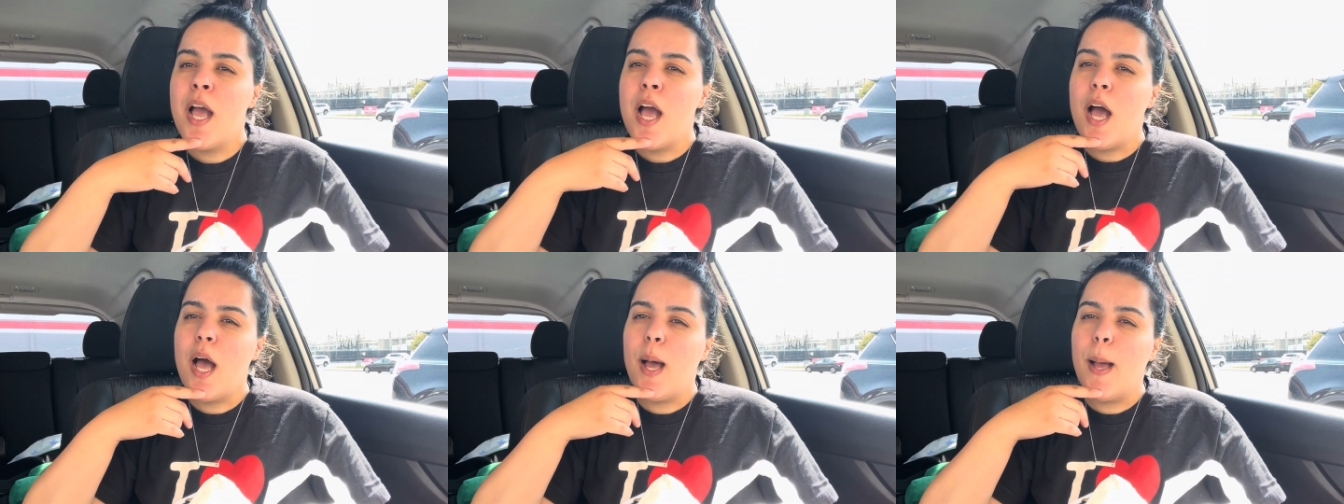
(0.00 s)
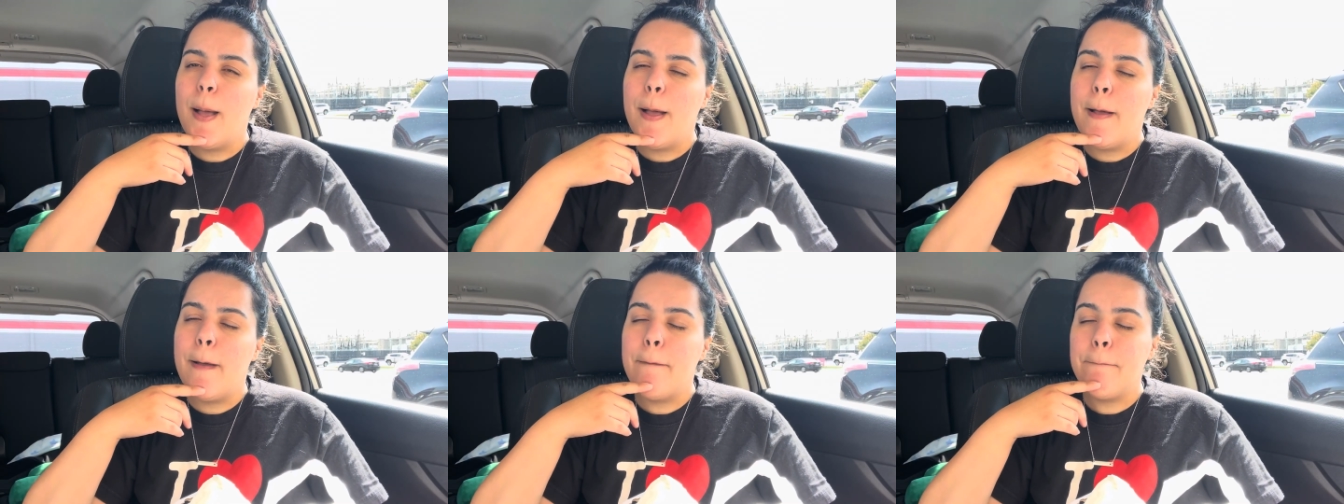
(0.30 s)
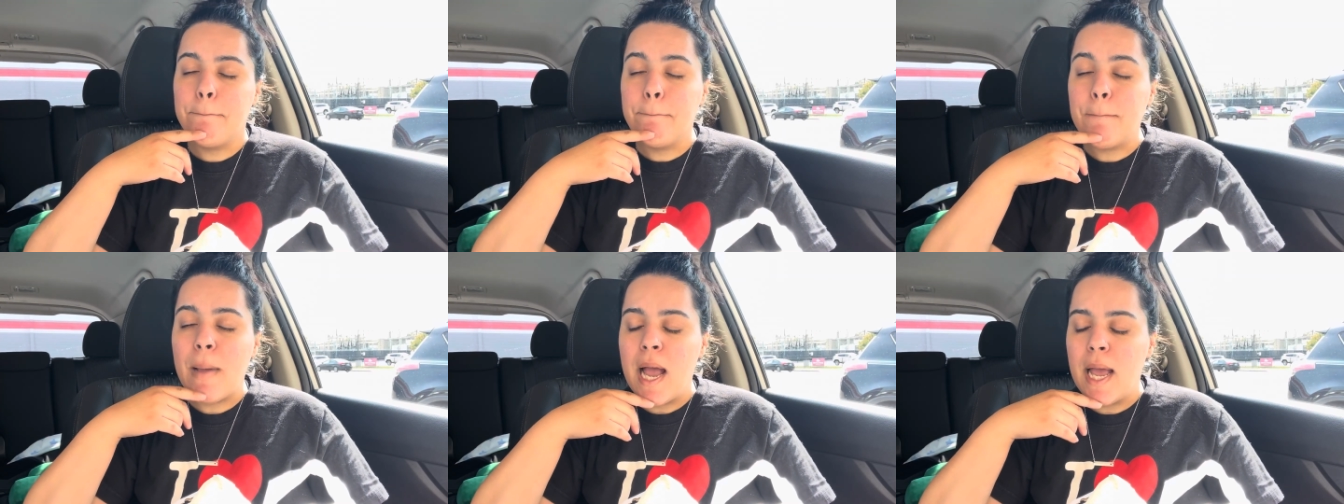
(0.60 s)

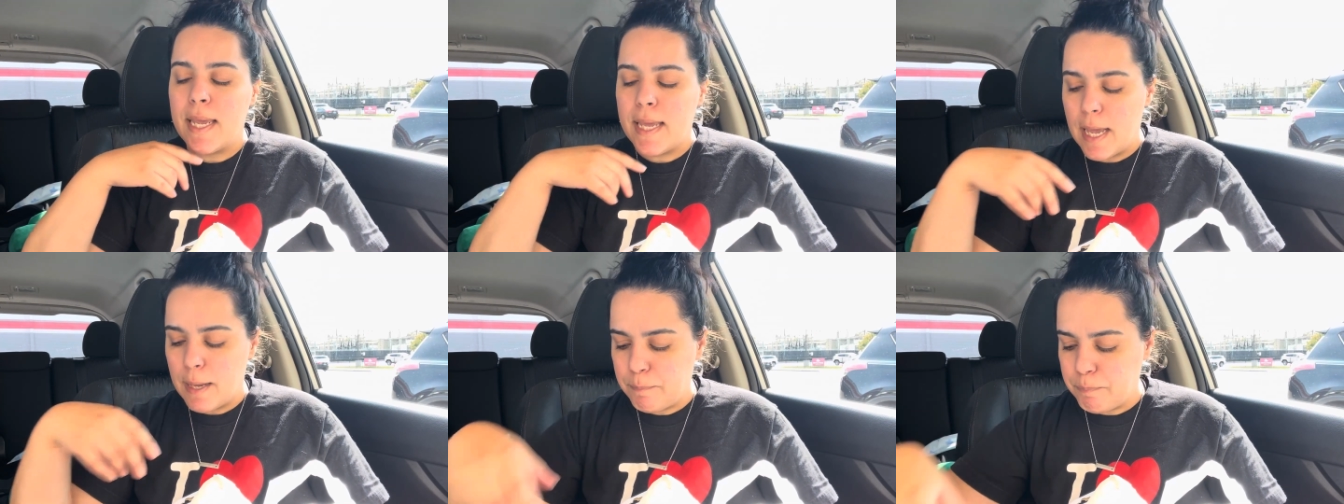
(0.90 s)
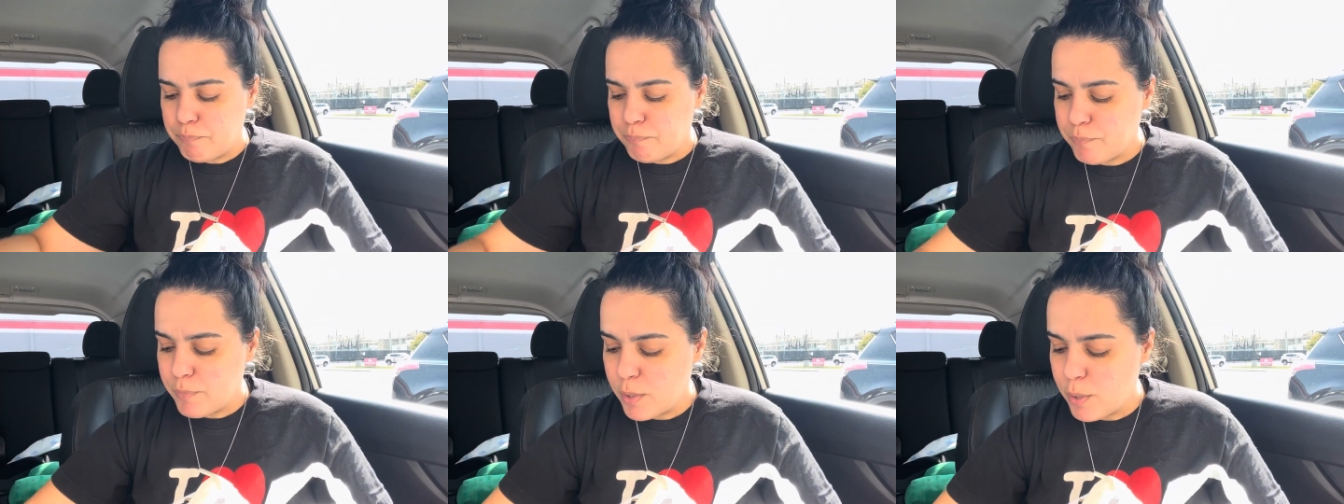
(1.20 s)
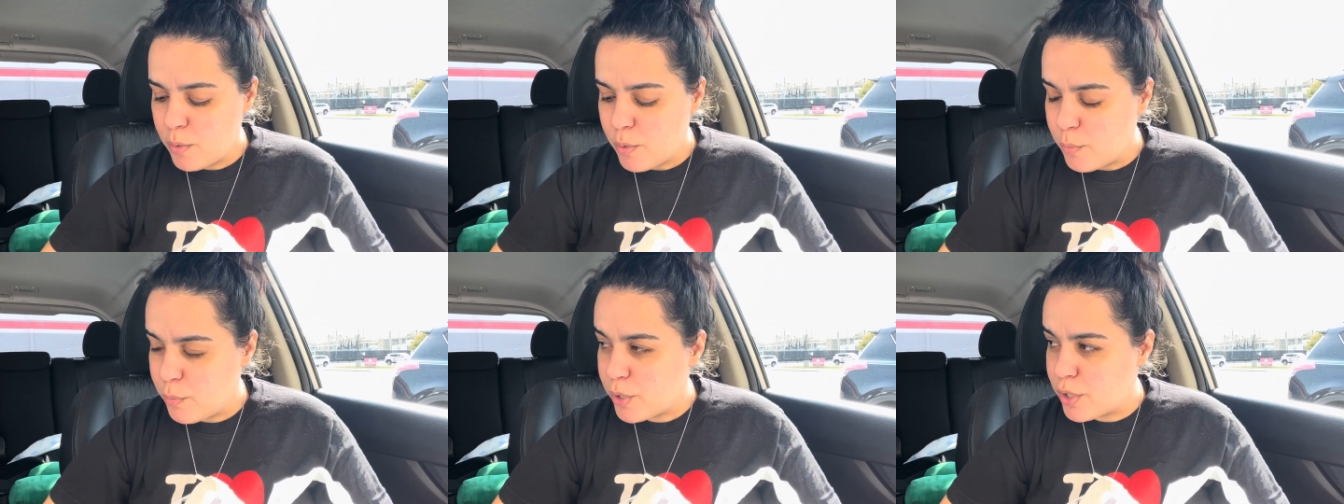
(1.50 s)
um yeah
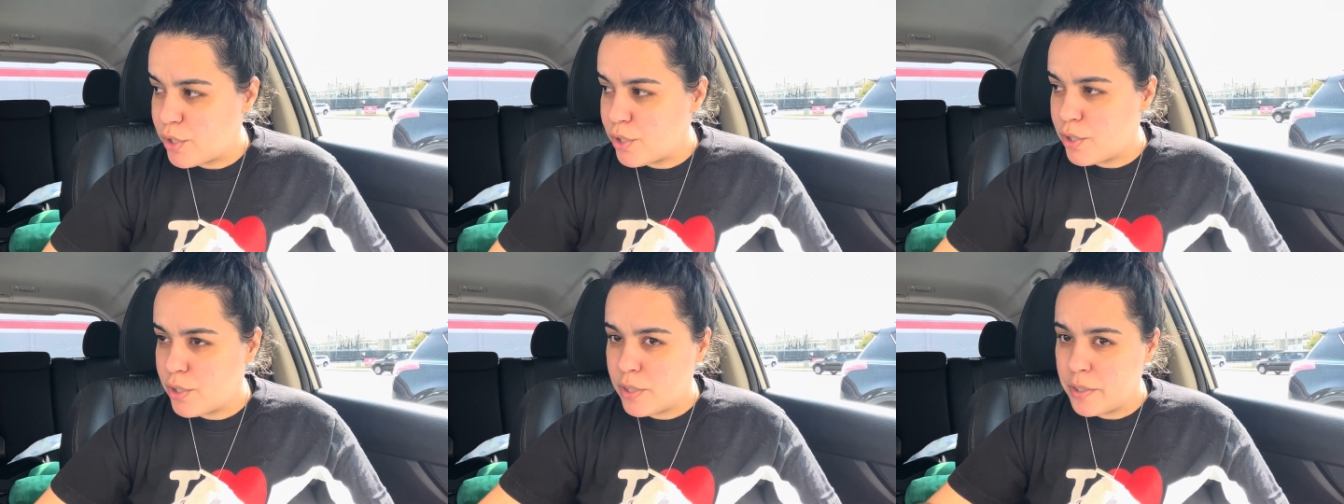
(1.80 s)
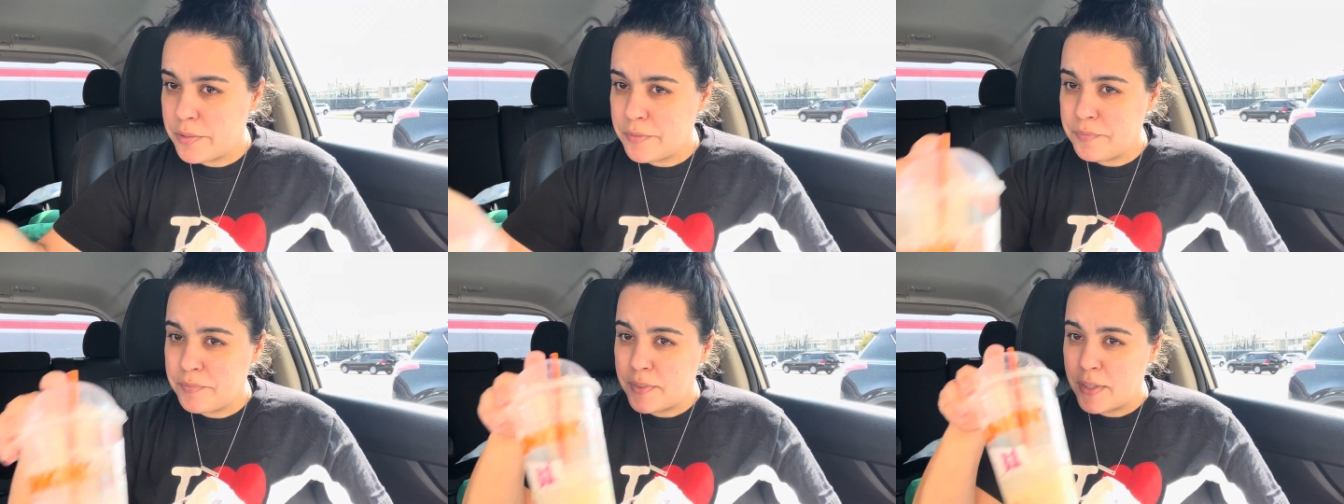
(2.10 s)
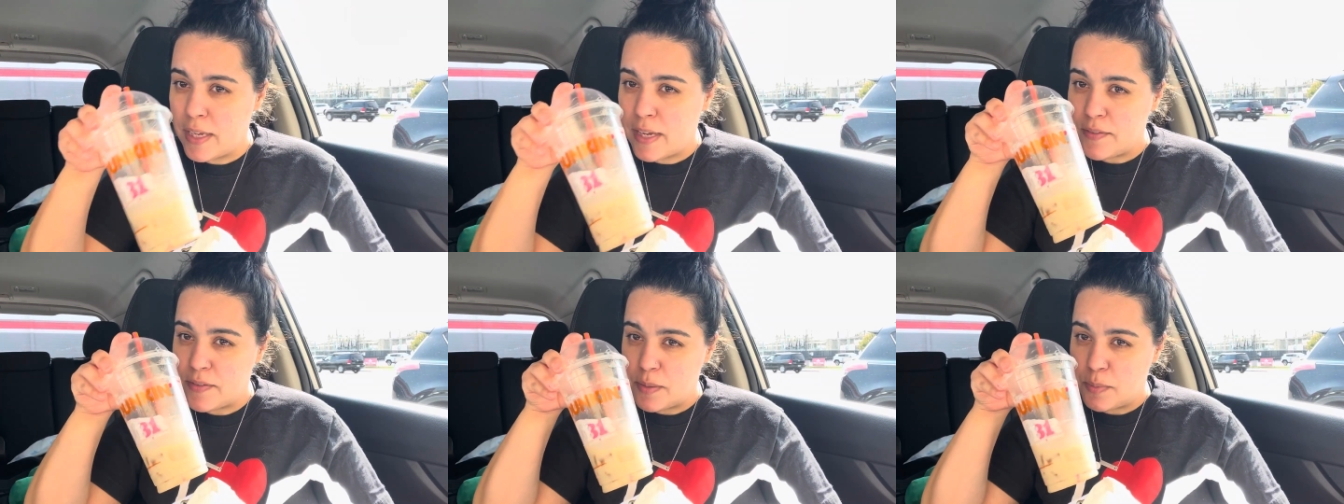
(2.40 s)
which i
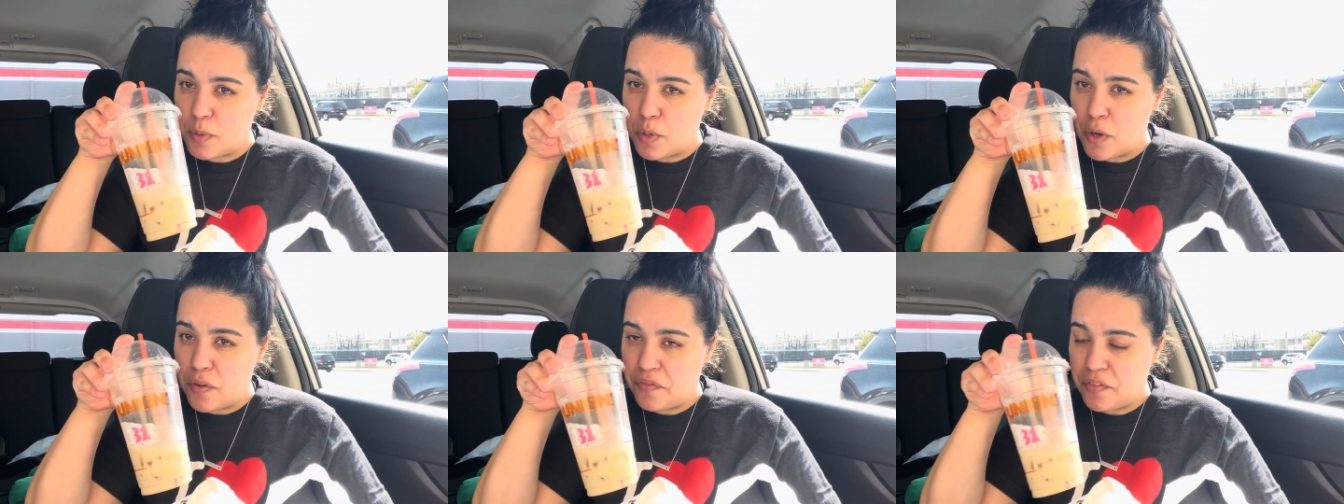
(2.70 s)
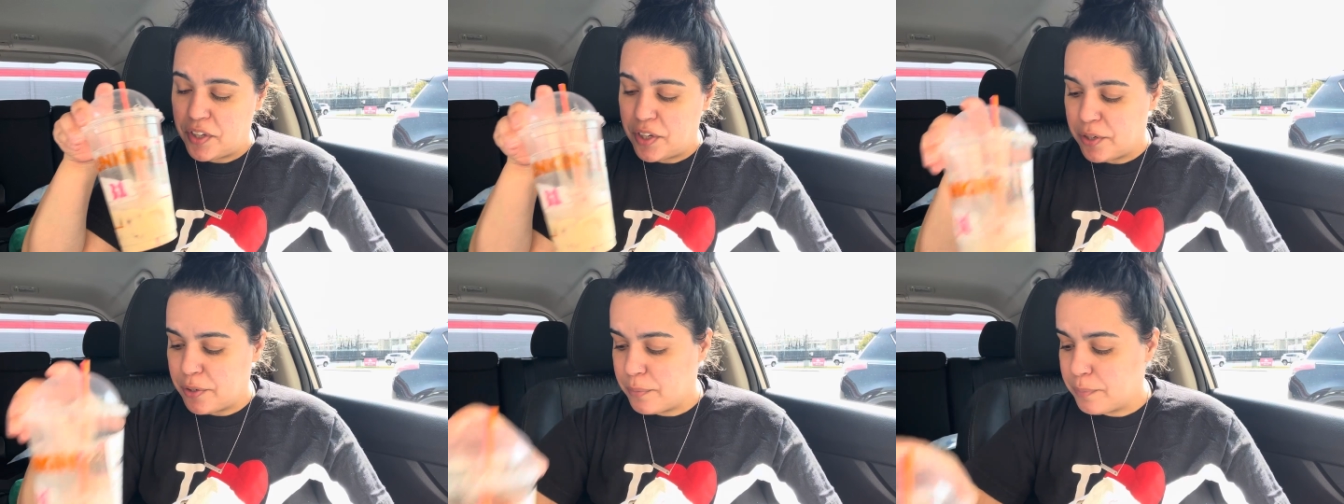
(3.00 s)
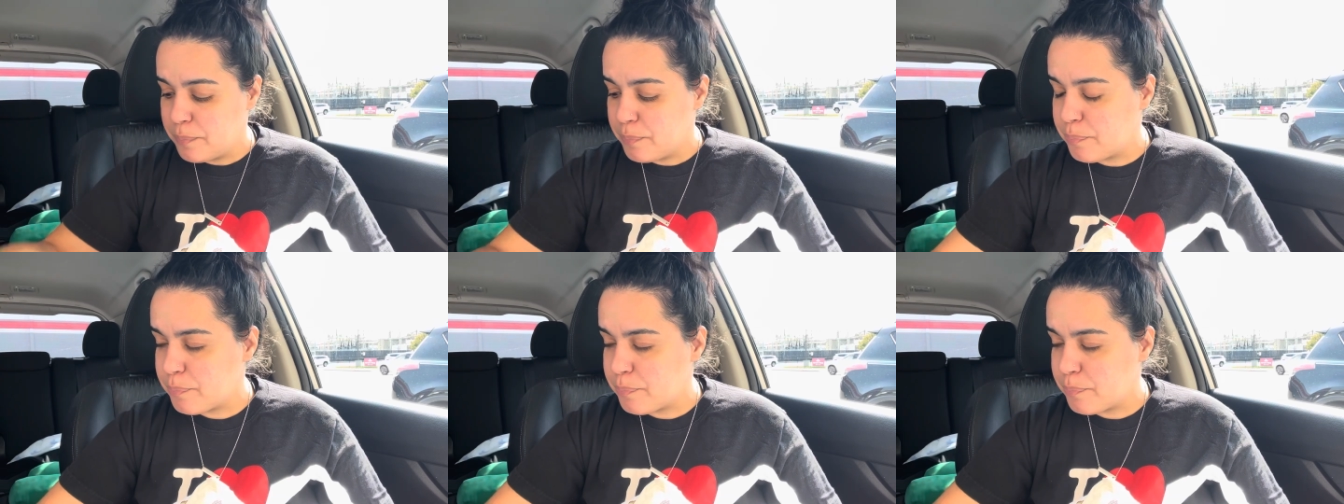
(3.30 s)
have some coffee here